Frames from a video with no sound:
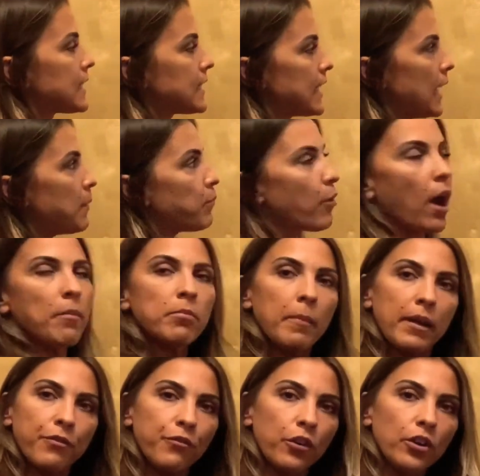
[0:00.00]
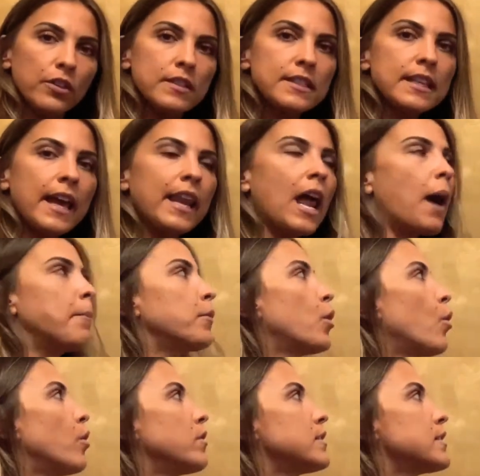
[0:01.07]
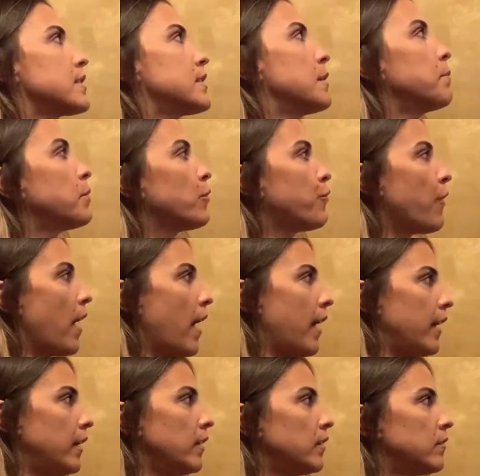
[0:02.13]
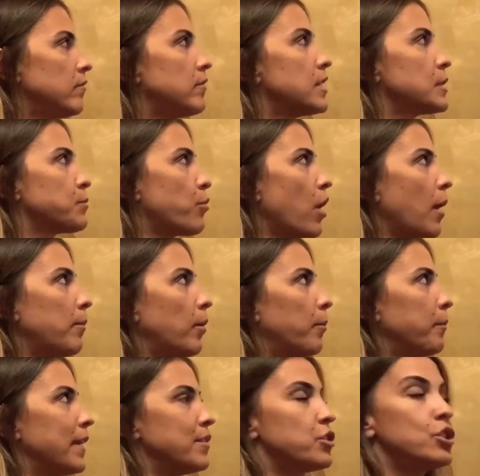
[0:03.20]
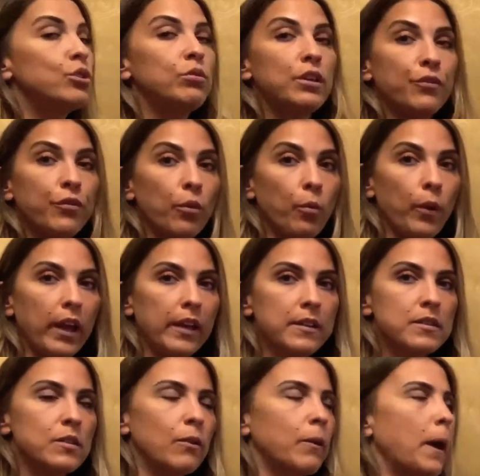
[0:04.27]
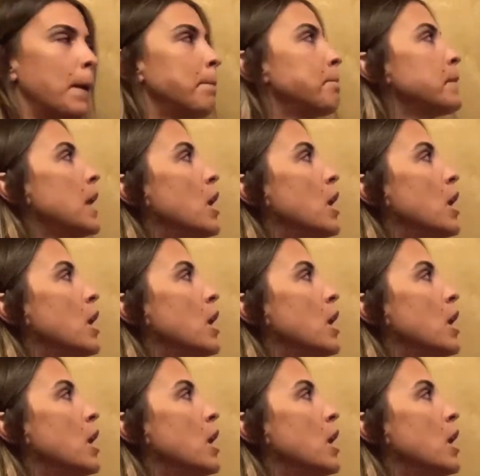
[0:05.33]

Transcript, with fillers: same problem at first, and I'm going to simplify this problem in two different ways, okay?